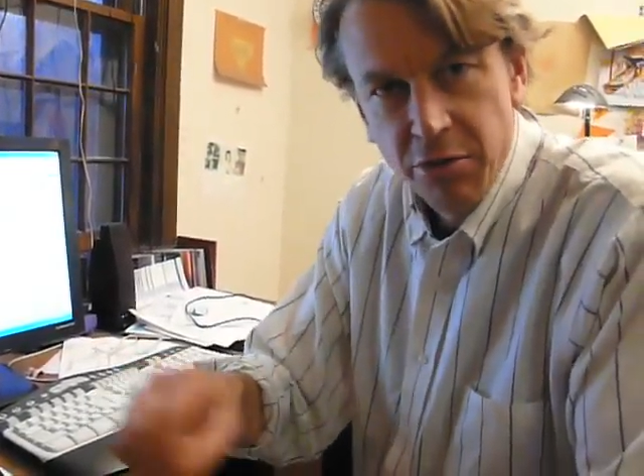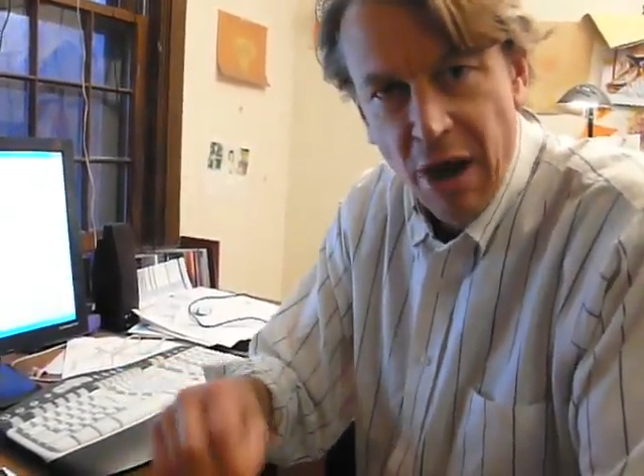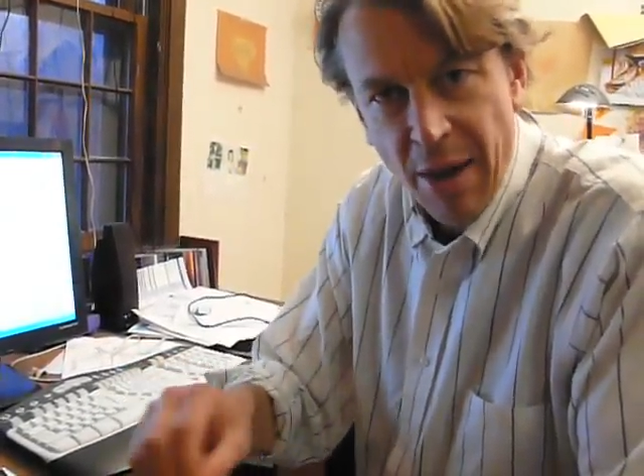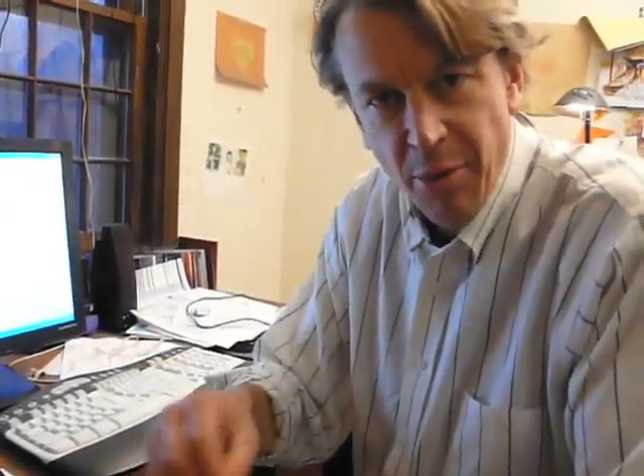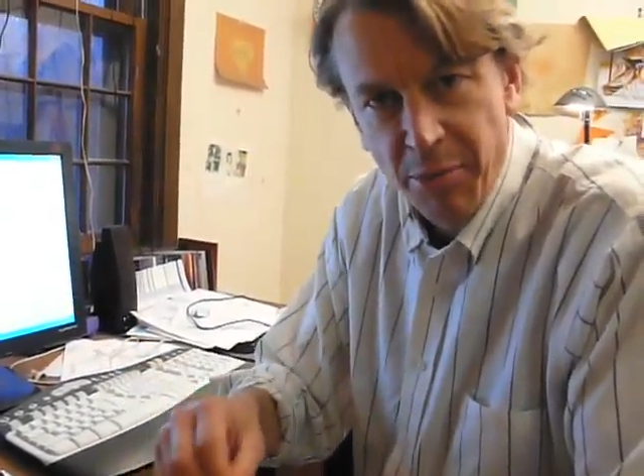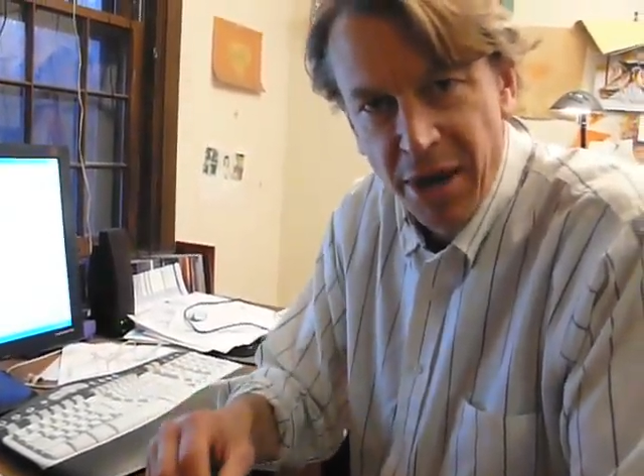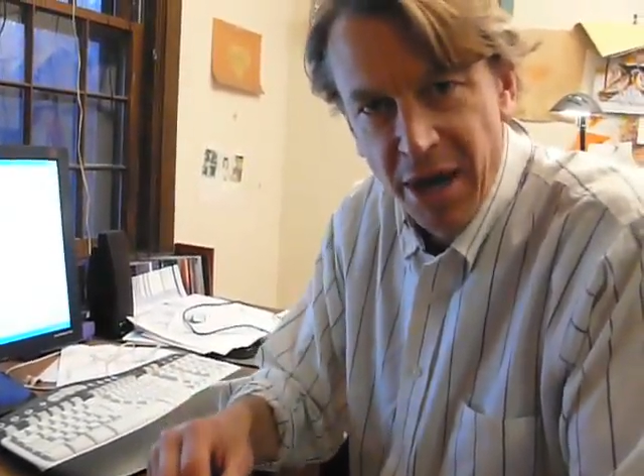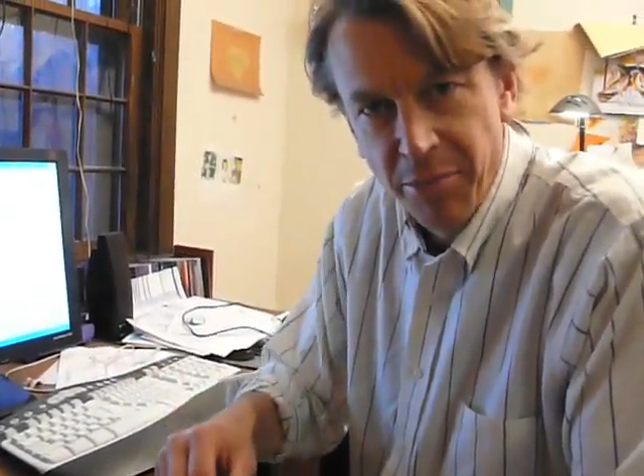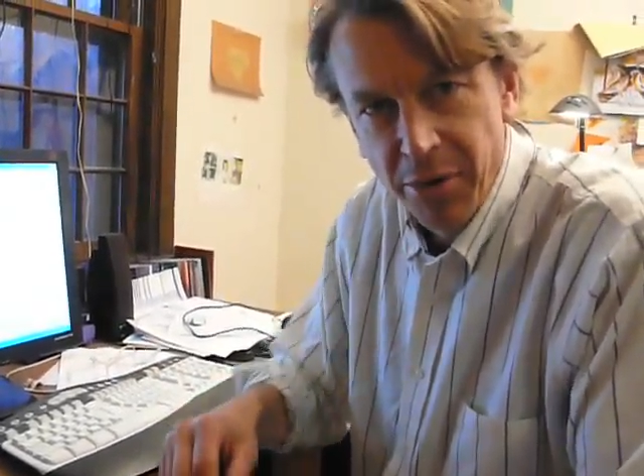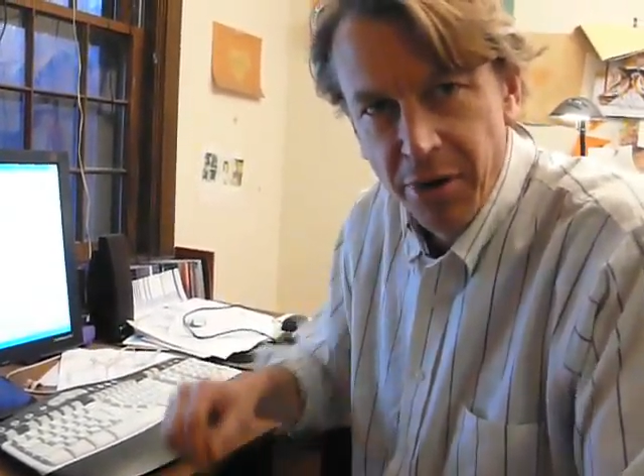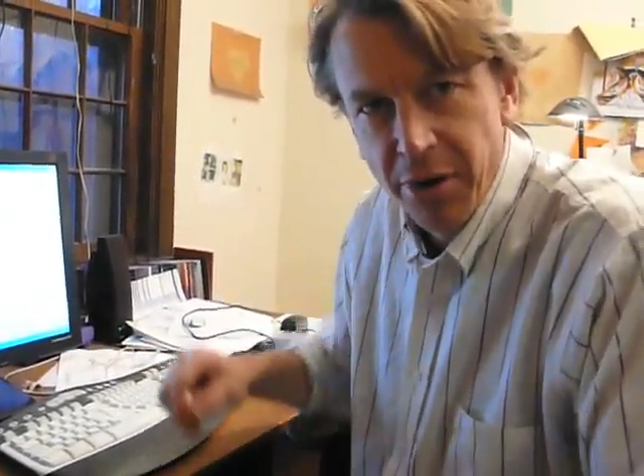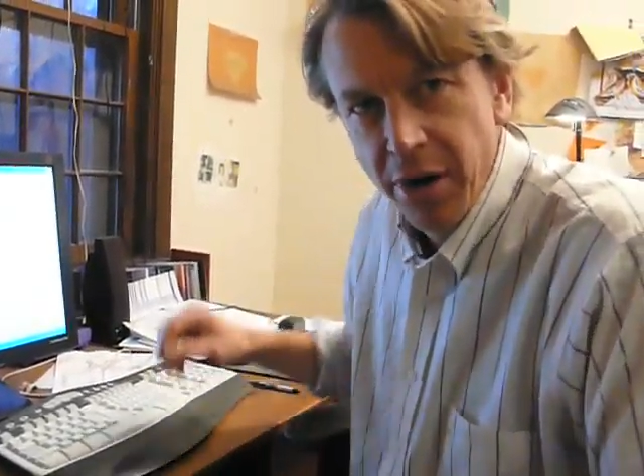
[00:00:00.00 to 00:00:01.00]
scrap of
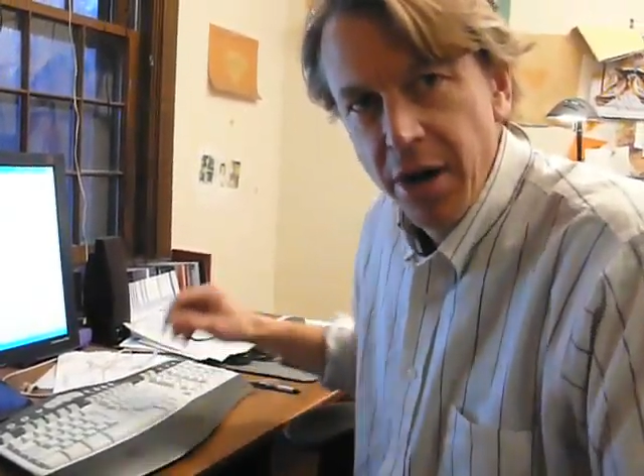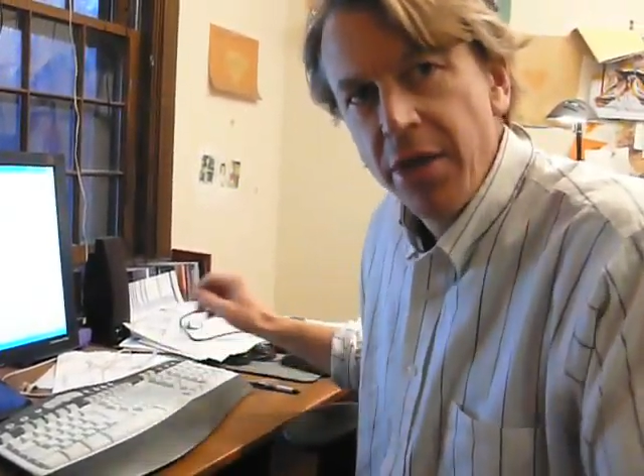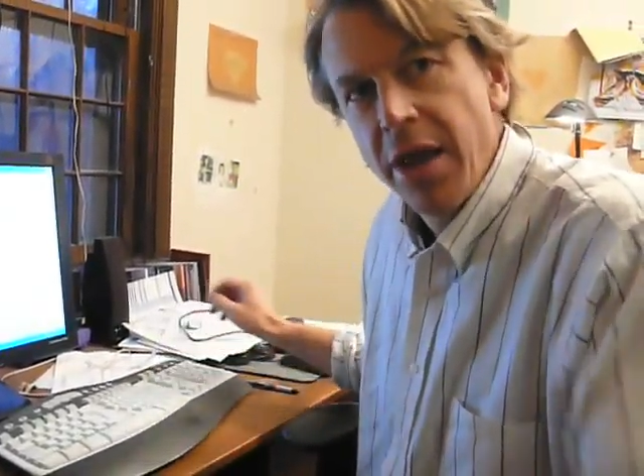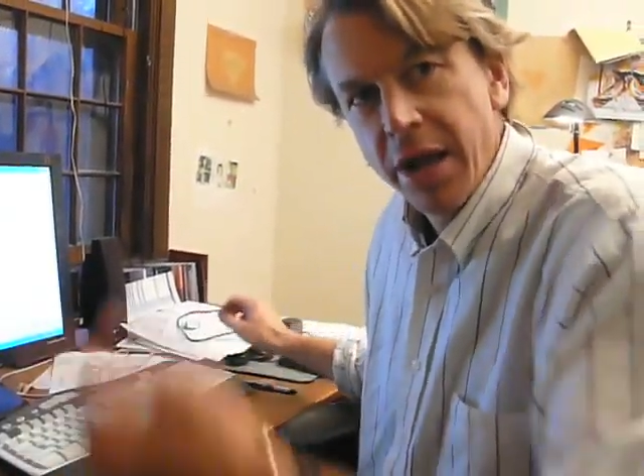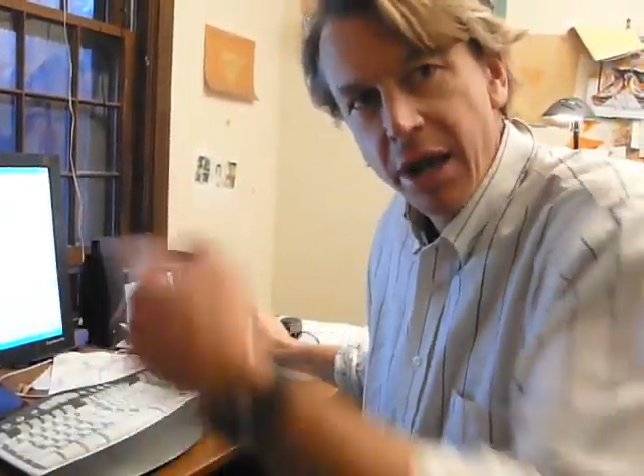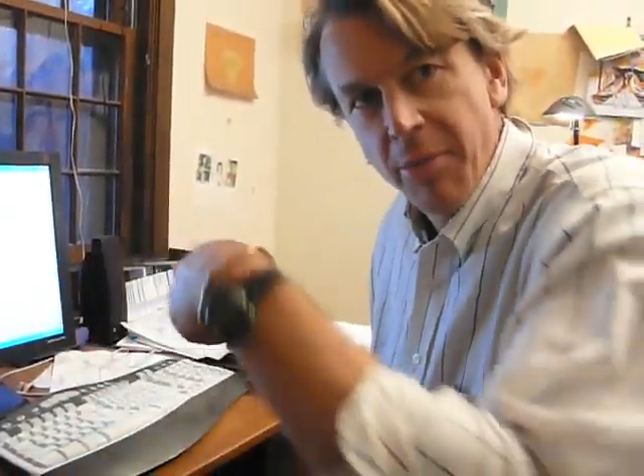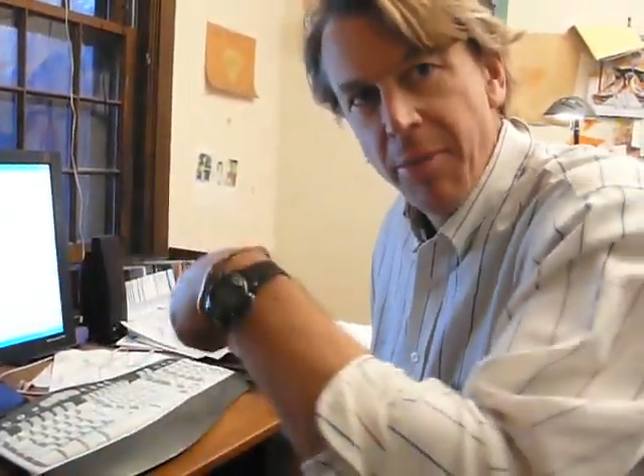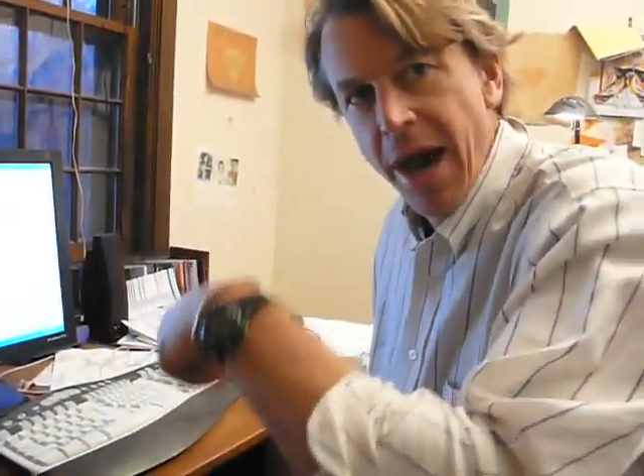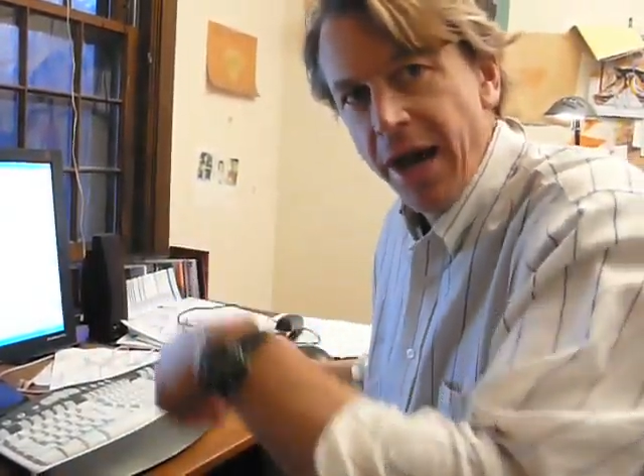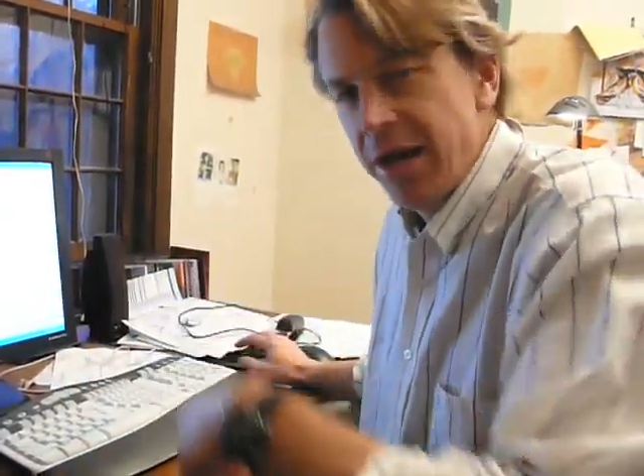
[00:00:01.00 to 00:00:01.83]
paper, and I come back